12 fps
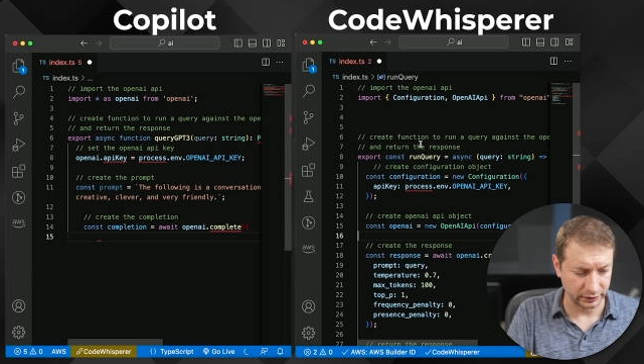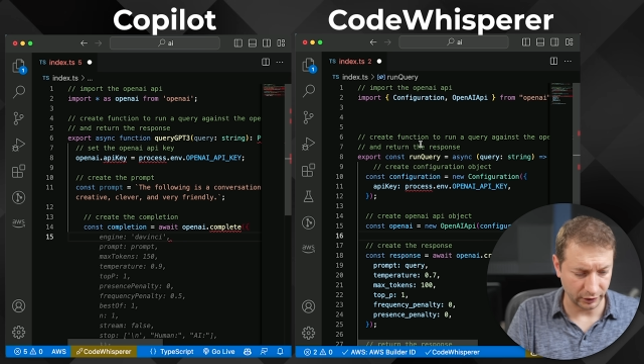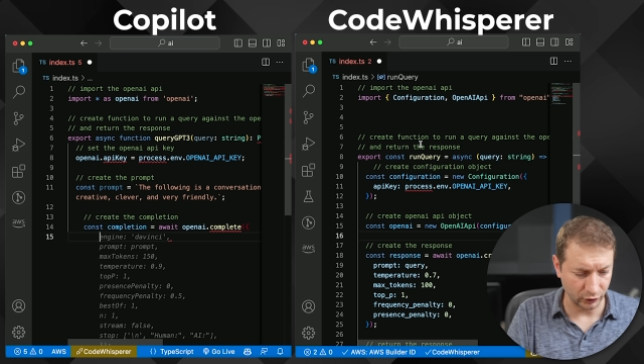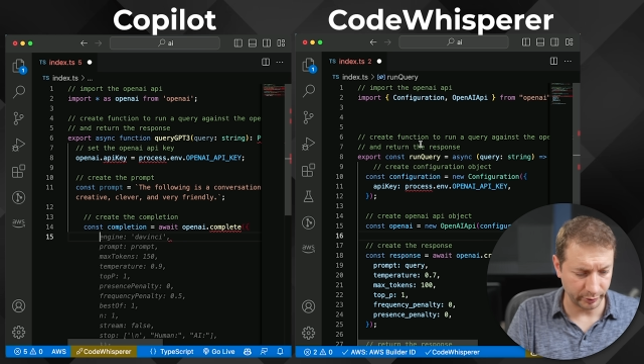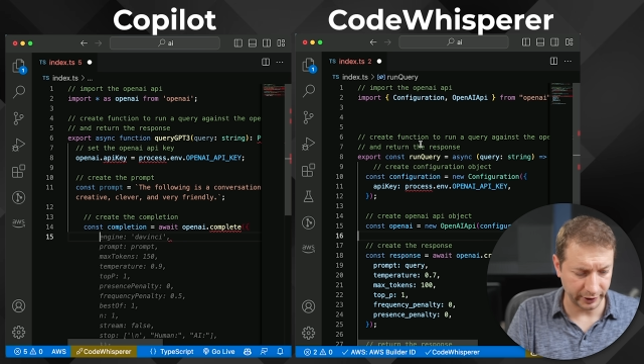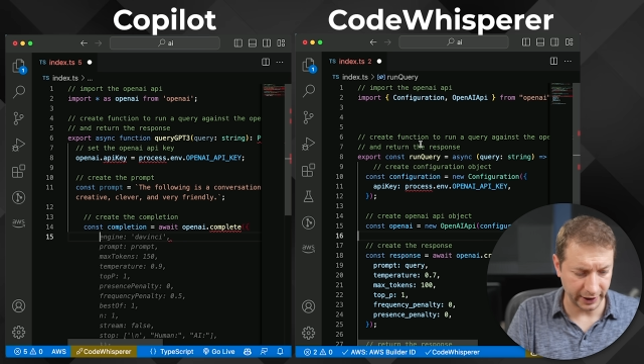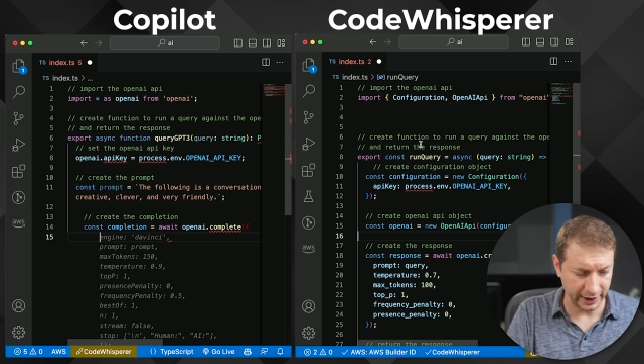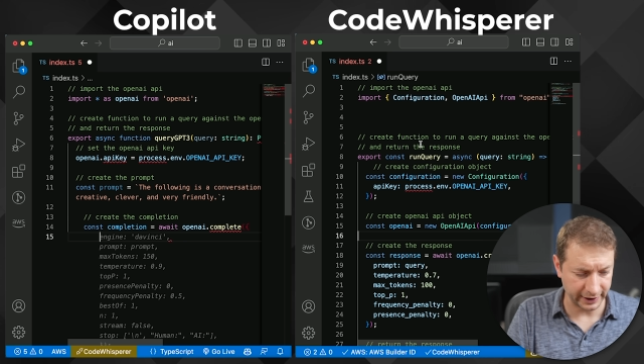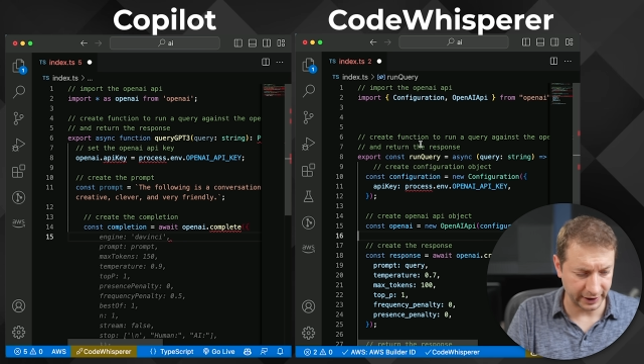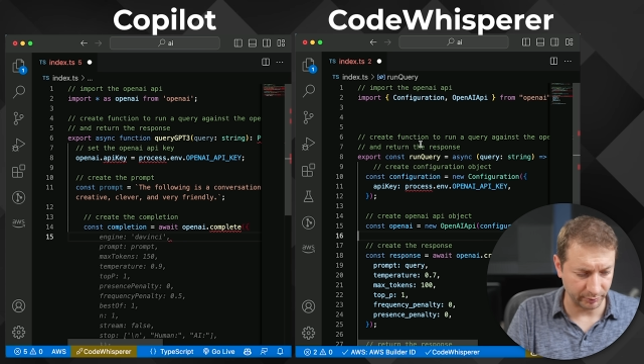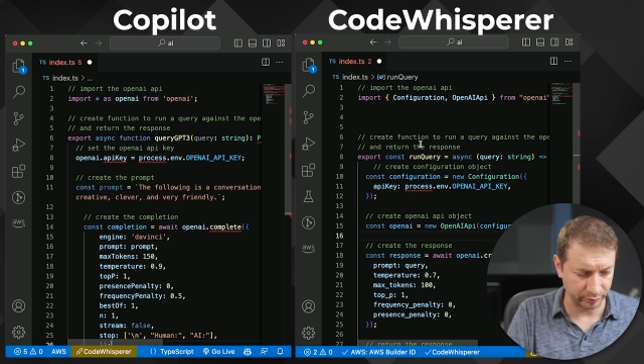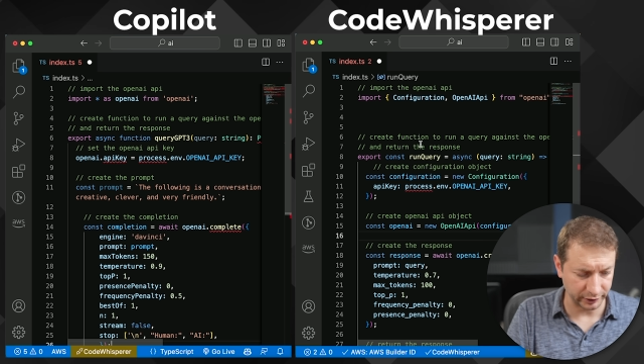
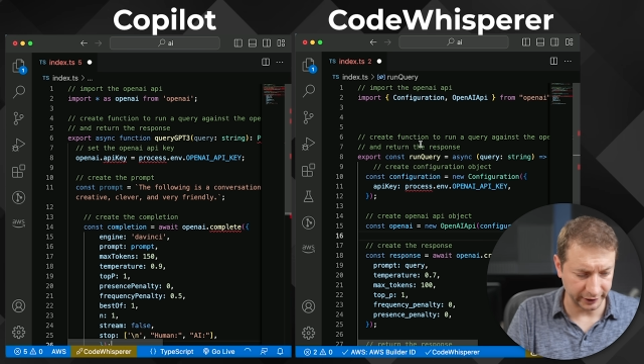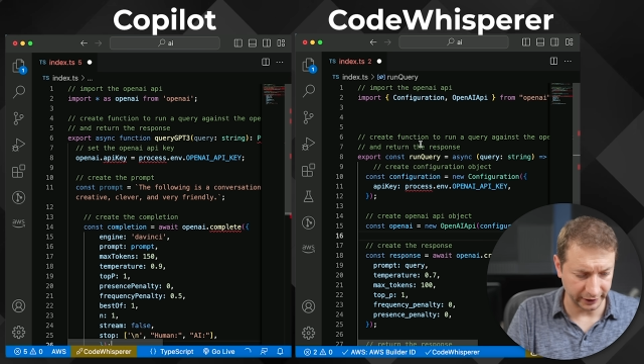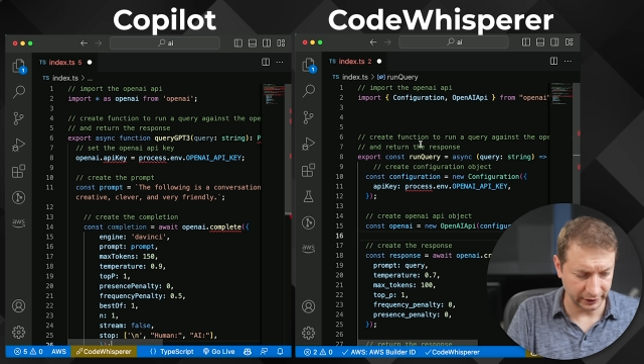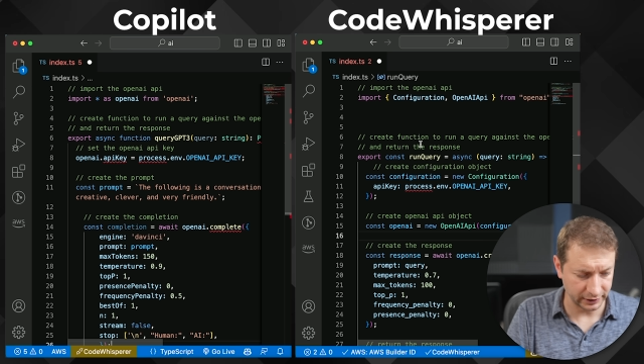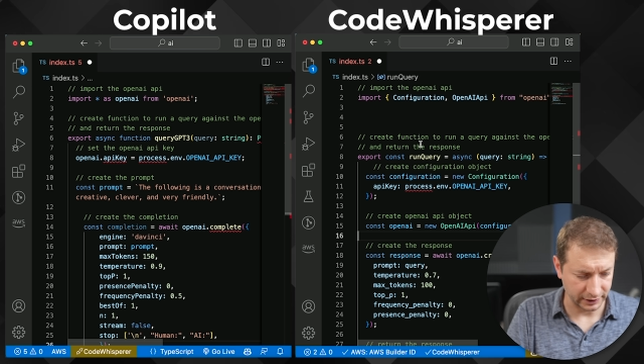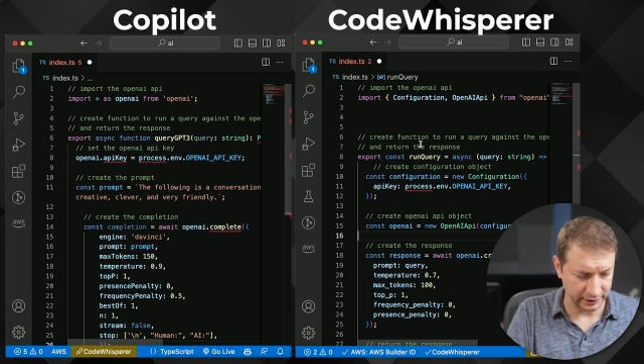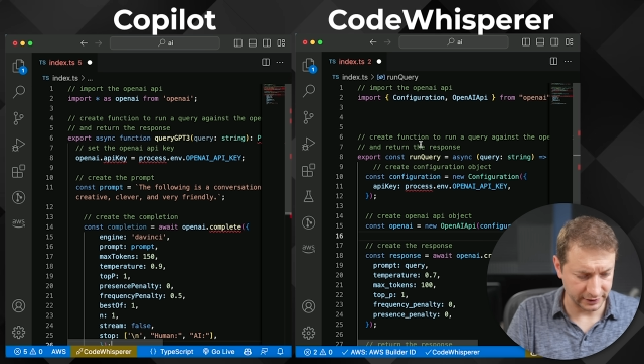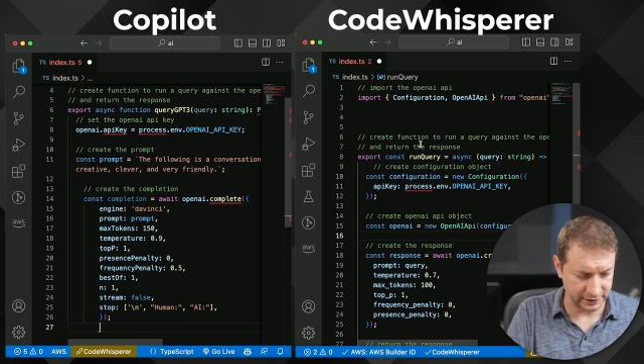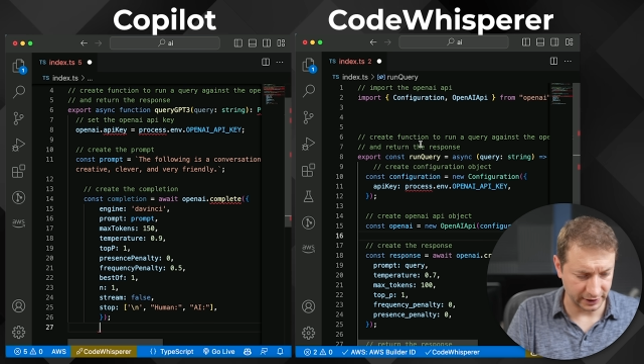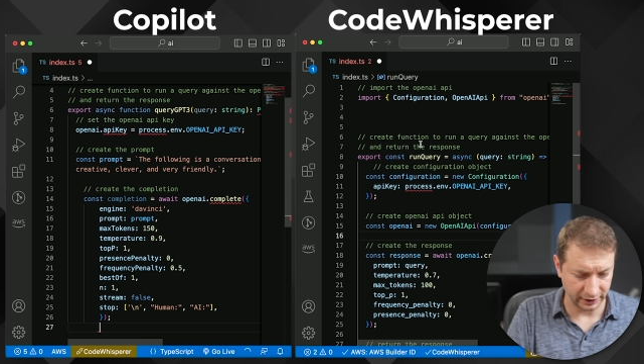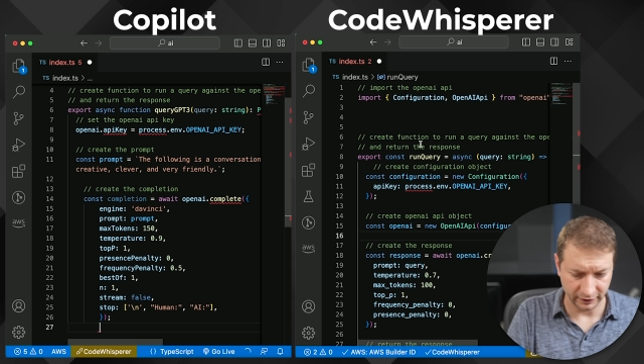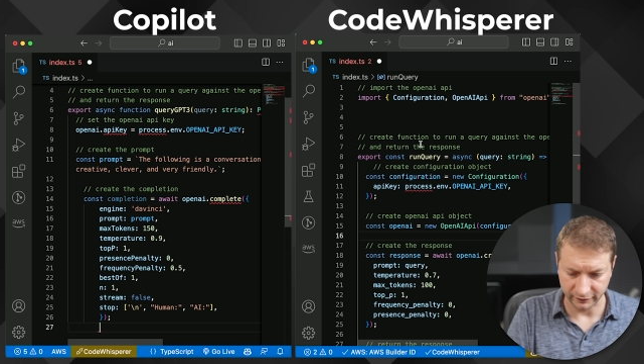OpenAI complete
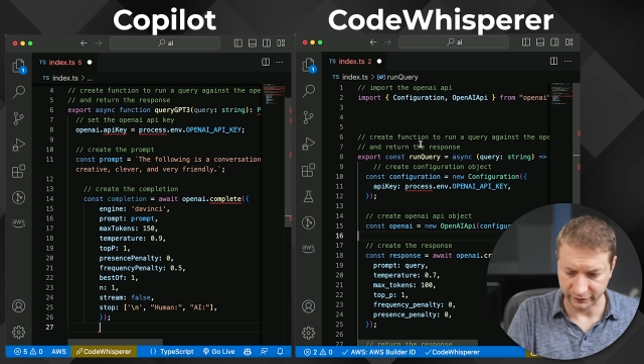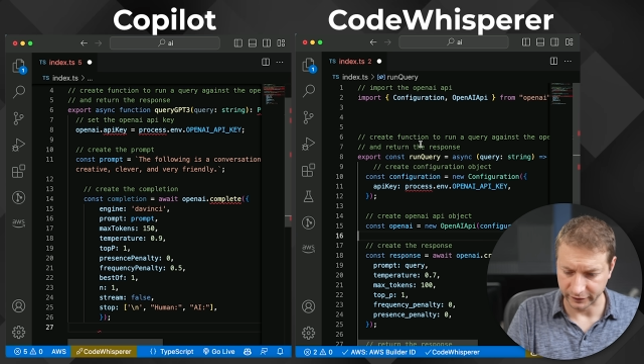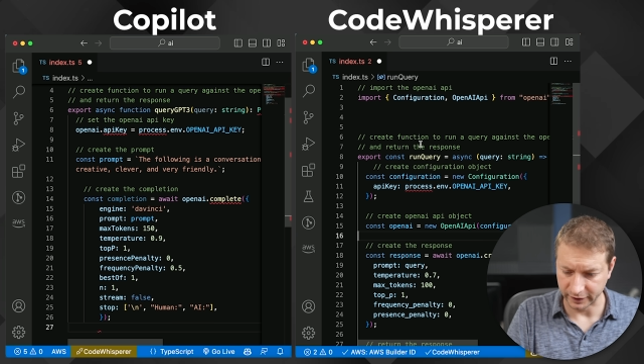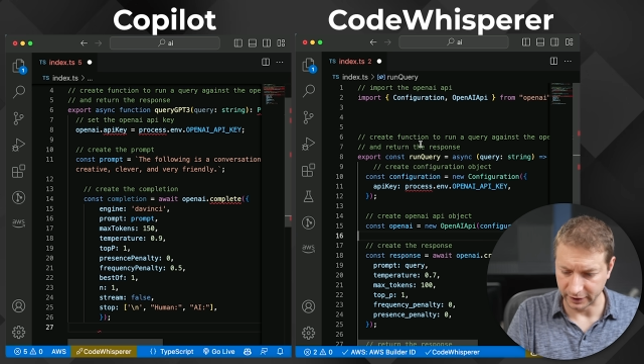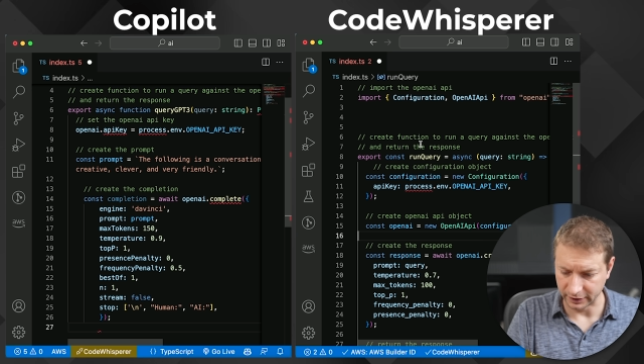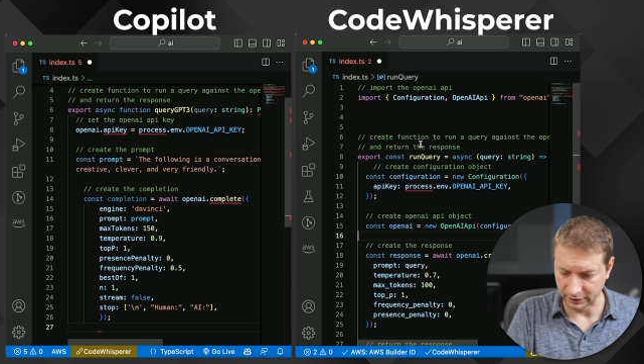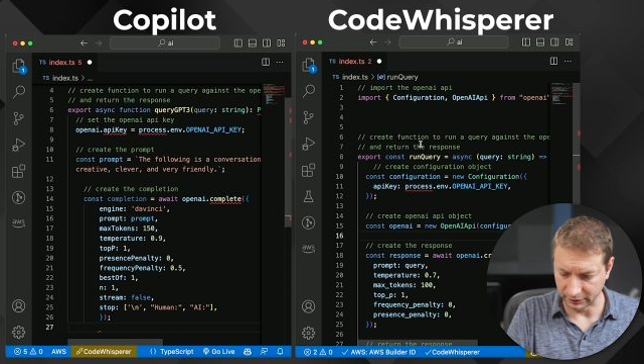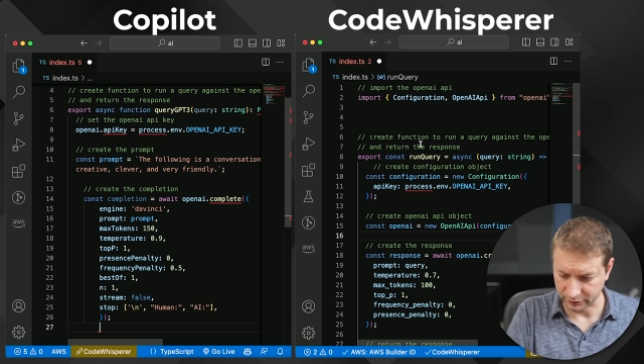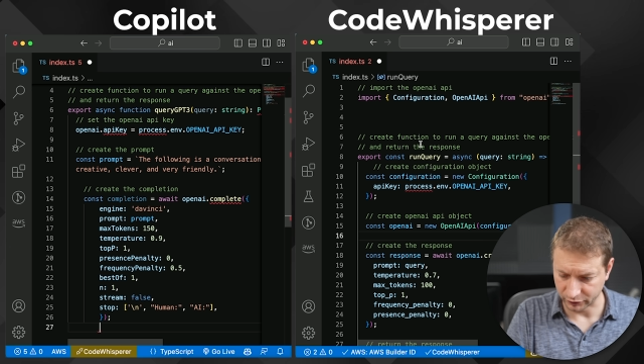instead of the